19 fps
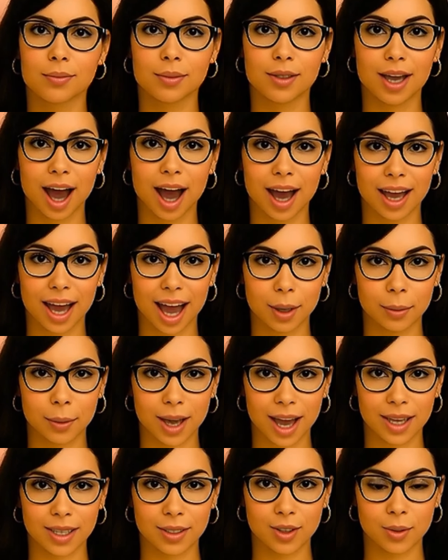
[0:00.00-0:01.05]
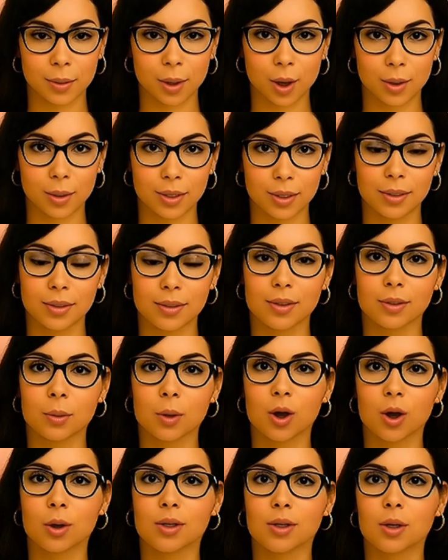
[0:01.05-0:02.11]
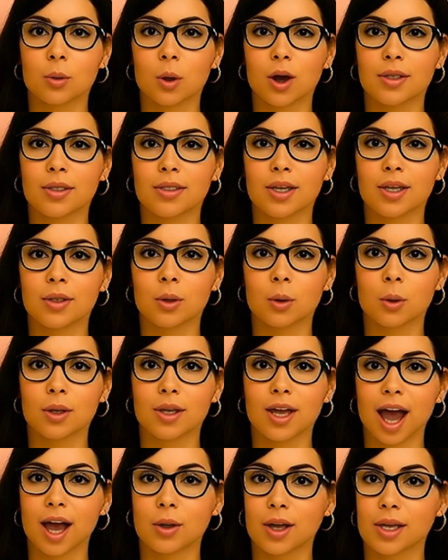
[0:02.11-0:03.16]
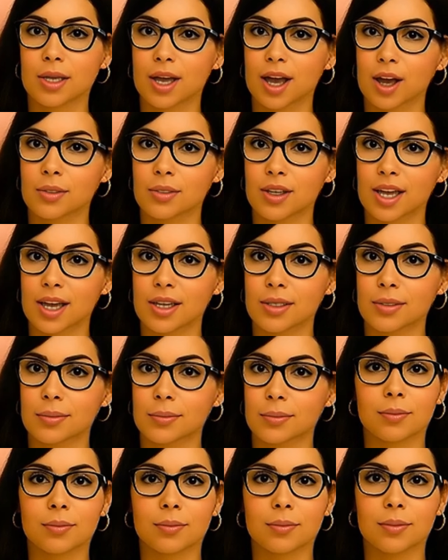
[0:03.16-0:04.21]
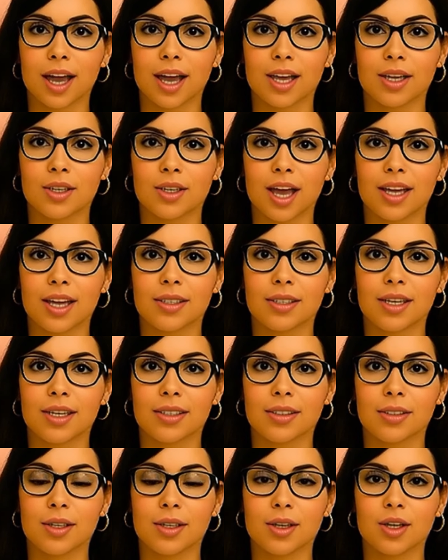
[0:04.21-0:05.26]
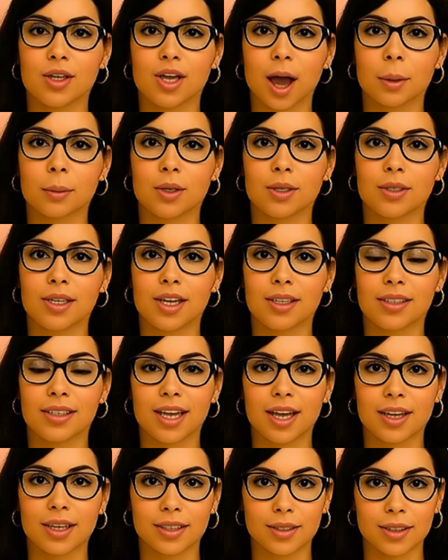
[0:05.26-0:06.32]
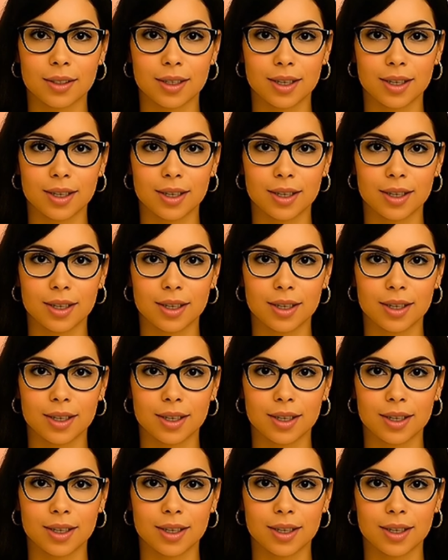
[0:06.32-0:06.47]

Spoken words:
God had plans for both, but only one would carry the covenant. In Genesis chapter 16,